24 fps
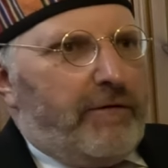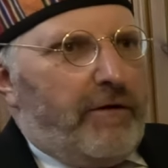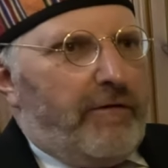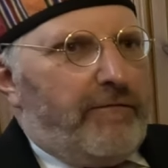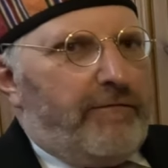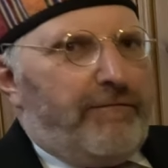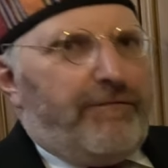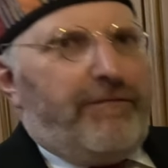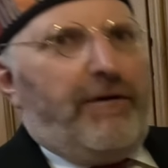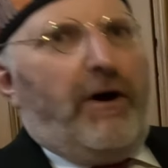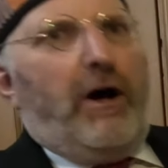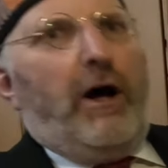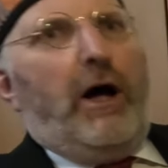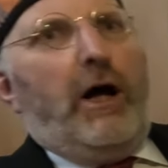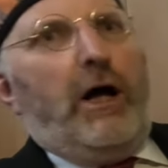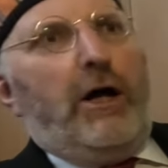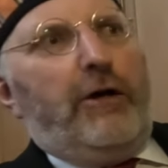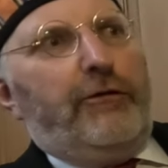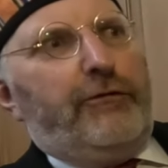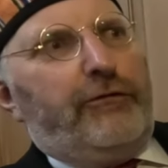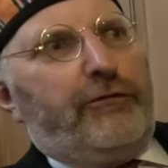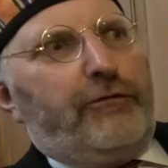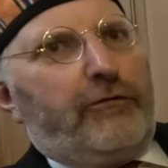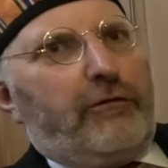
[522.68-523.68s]

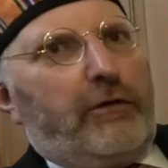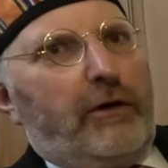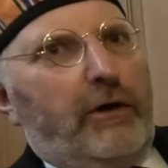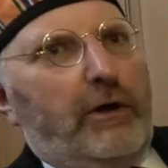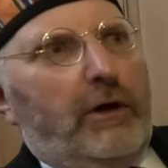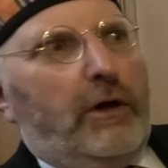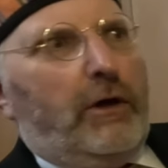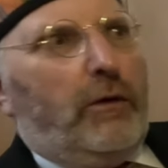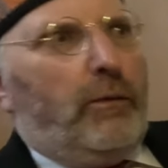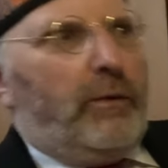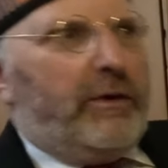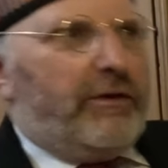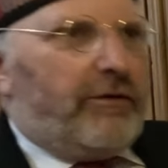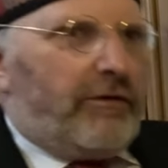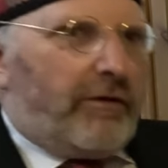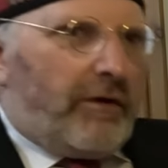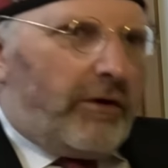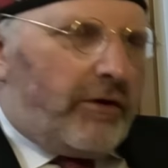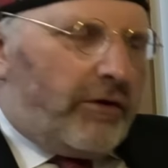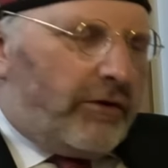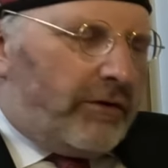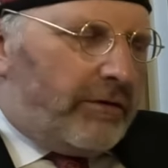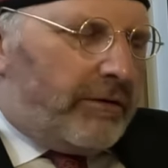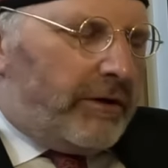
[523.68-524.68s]
vast, with
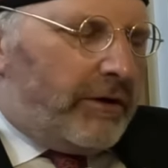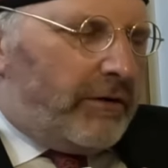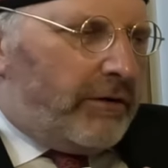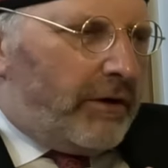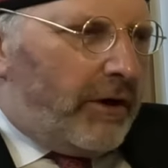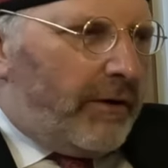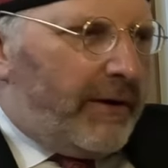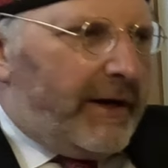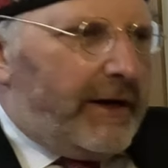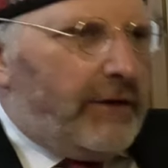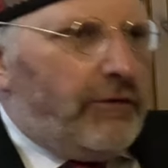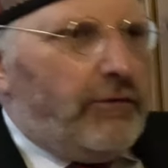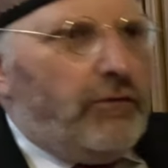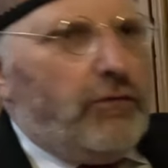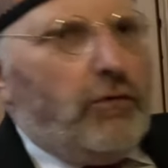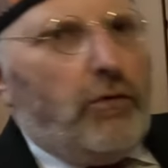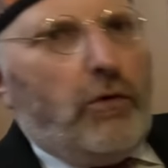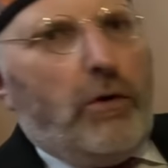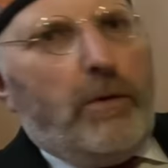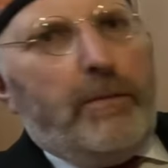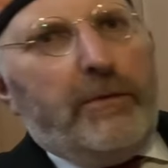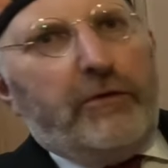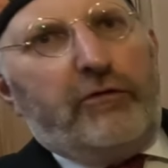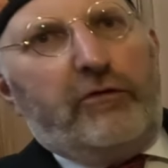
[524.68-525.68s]

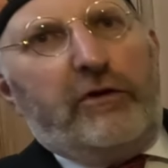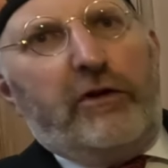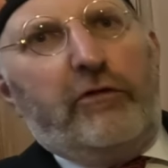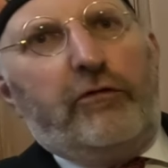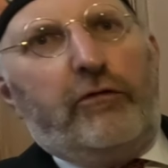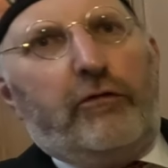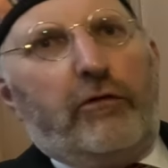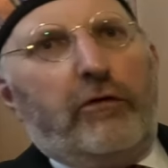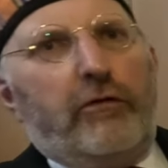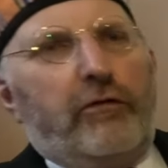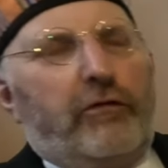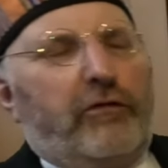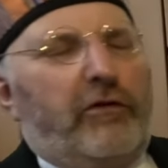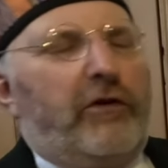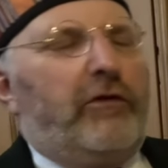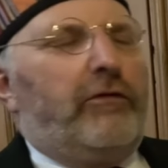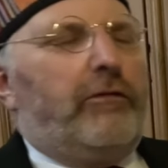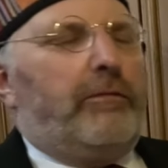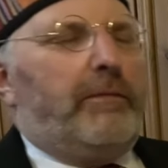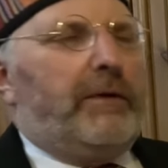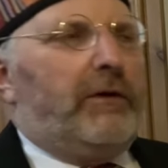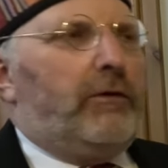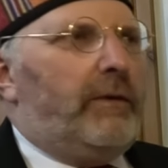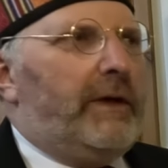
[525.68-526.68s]
enormous
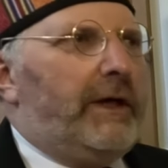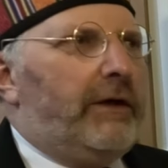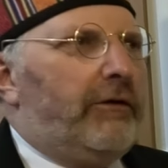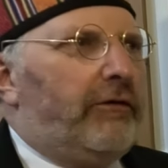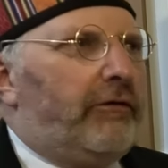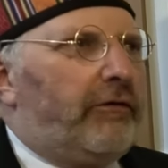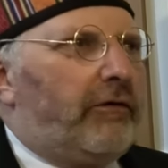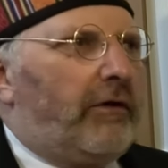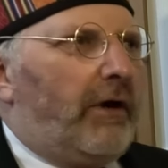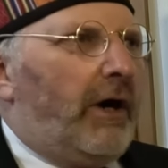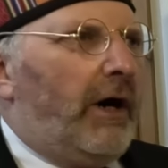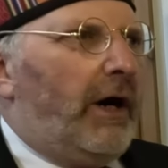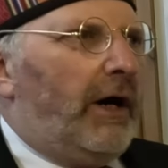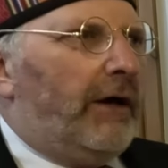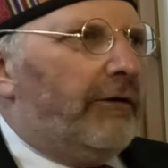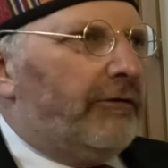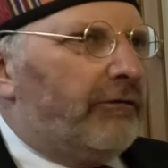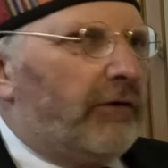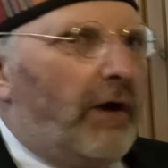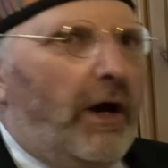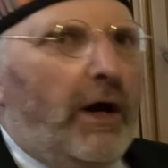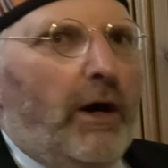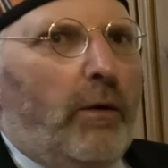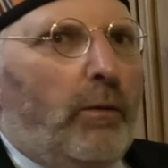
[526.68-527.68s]
distances between
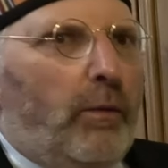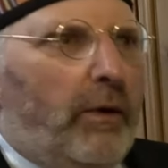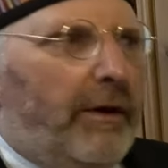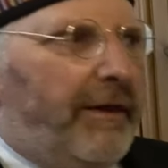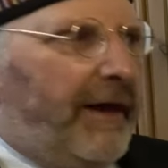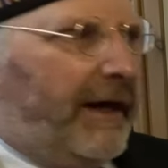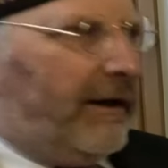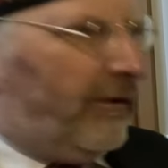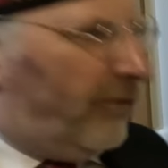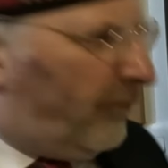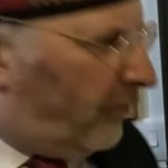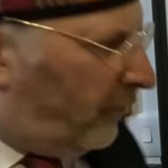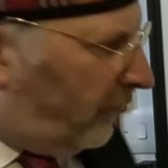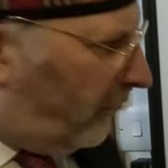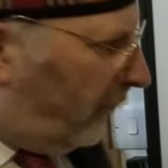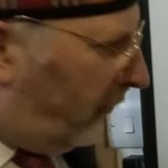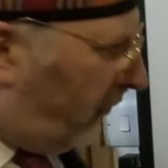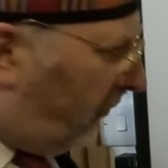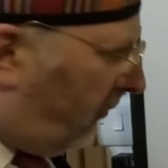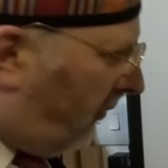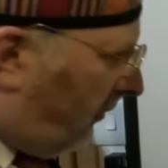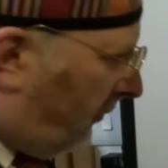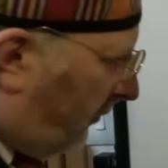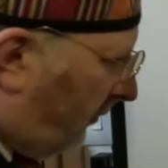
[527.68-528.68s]
stars. Well, that is
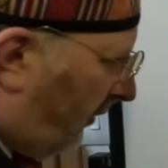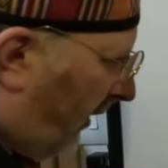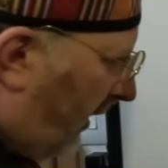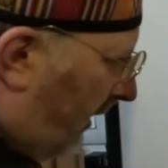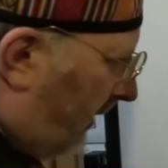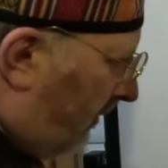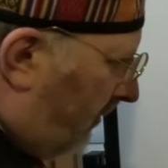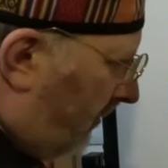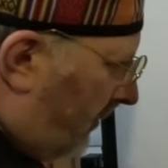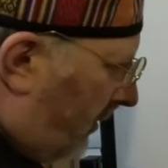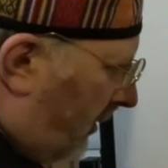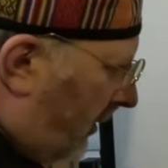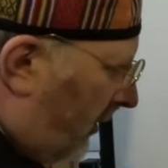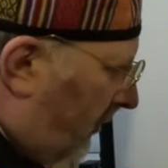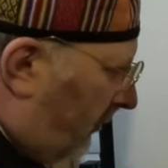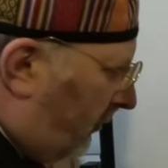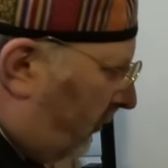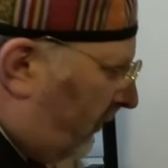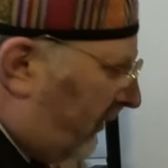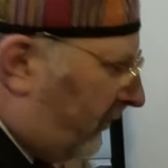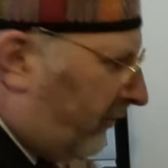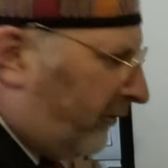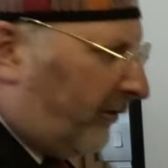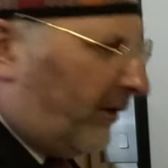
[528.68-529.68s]
just the same
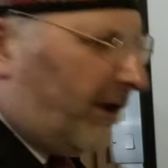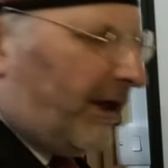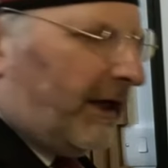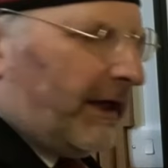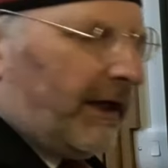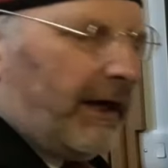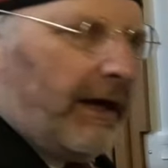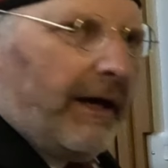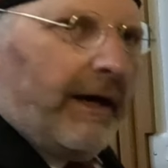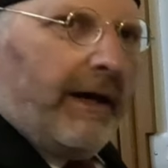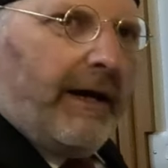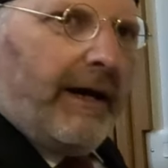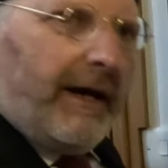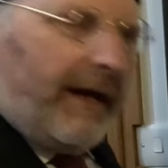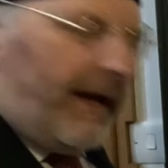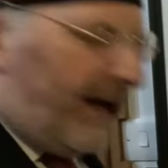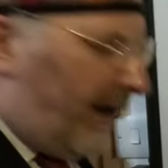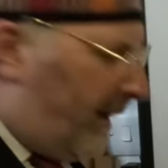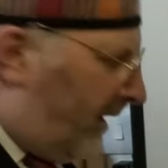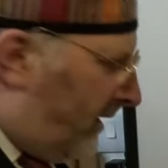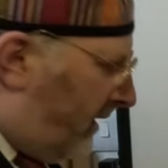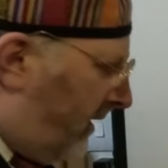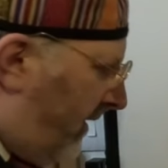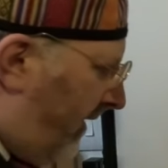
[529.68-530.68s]
as we see
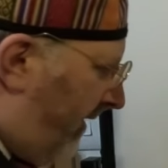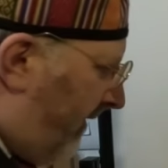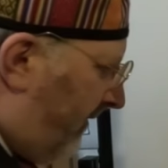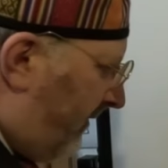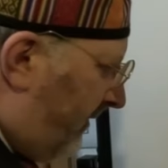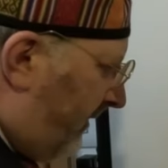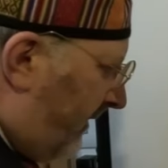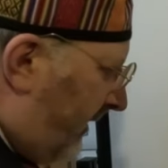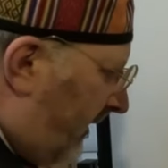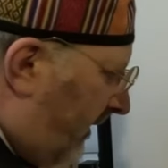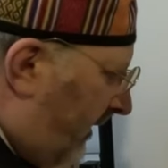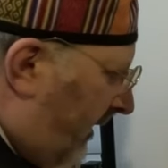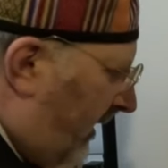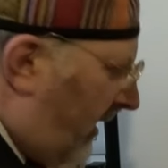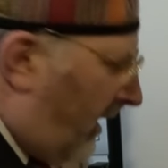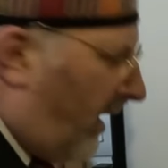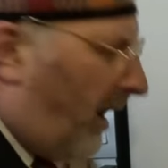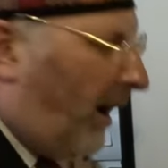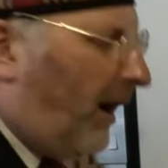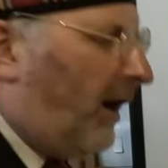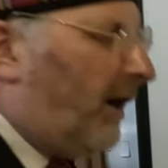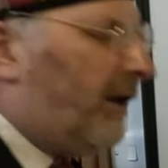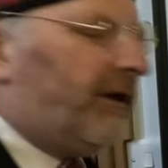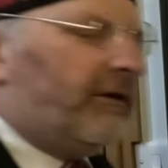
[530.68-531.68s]
in the
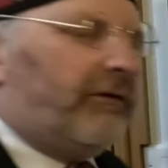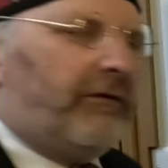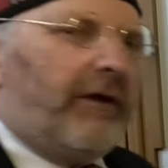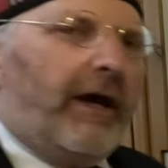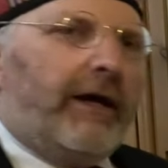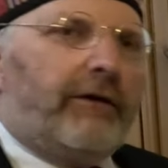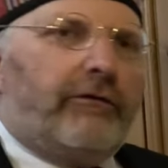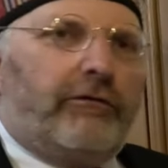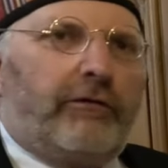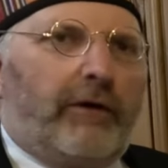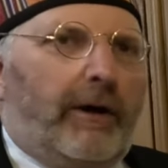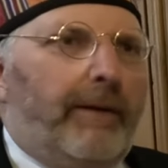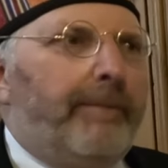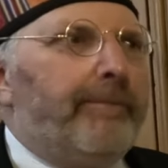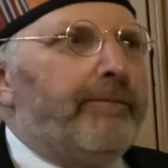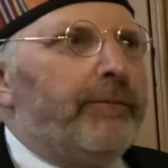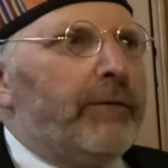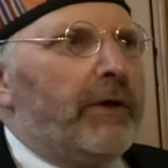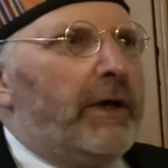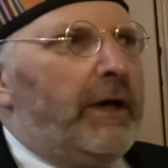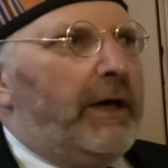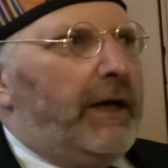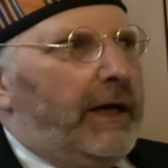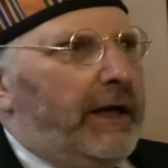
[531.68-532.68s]
architecture.
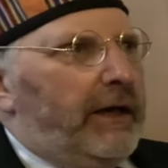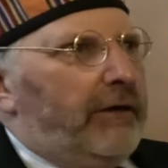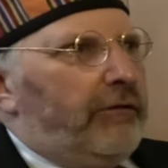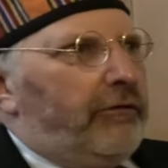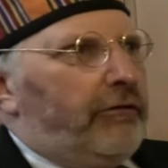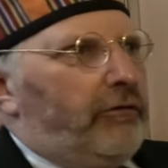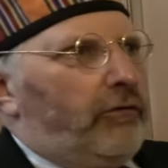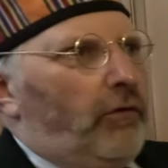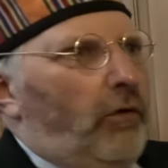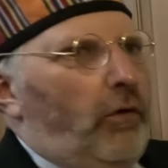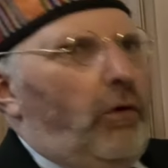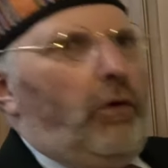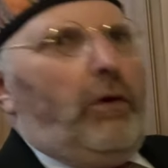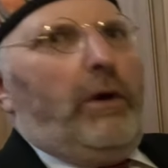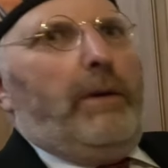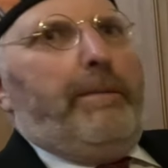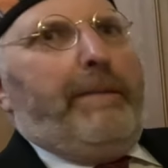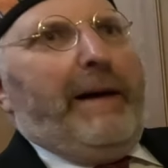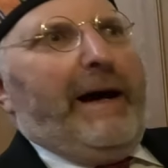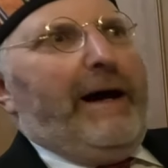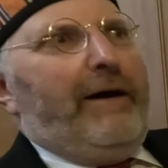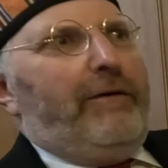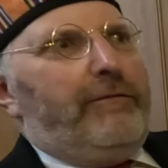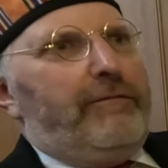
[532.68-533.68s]
It's all
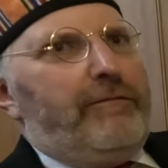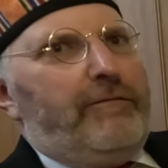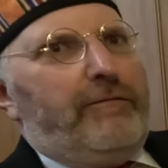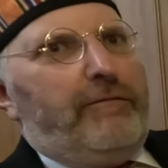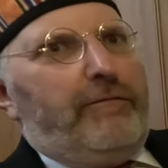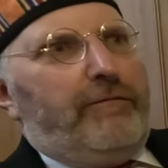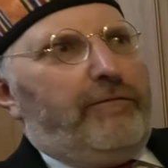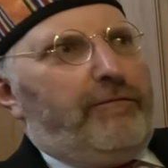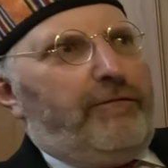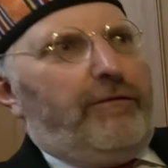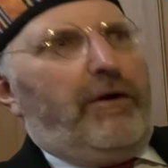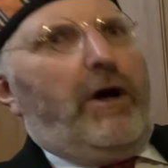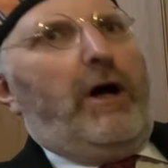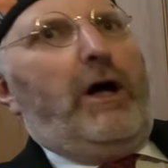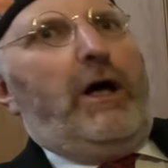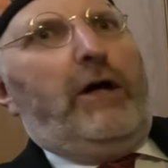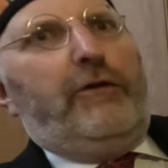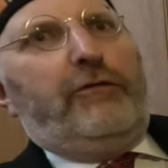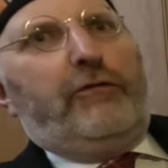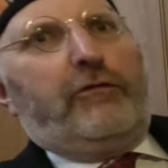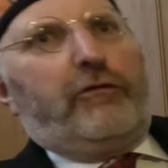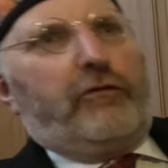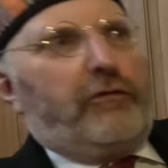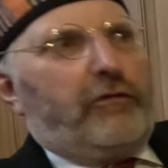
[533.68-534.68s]
about
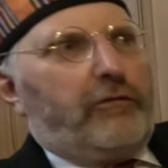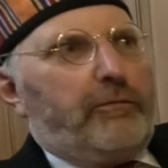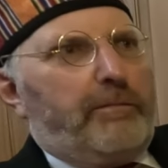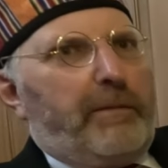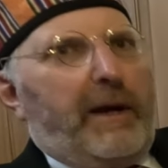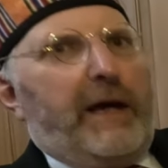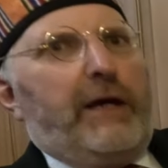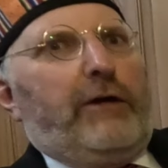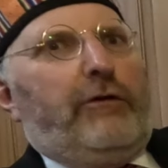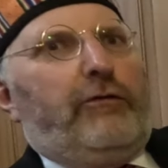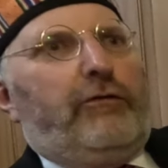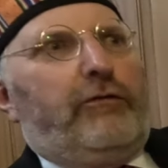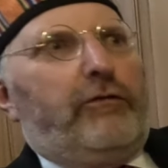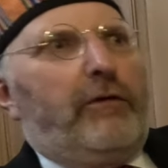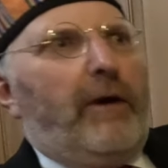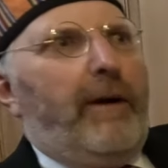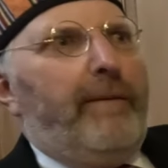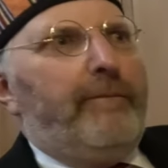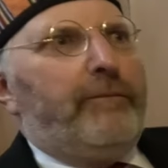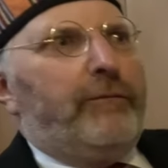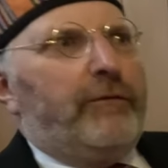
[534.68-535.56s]
vast space,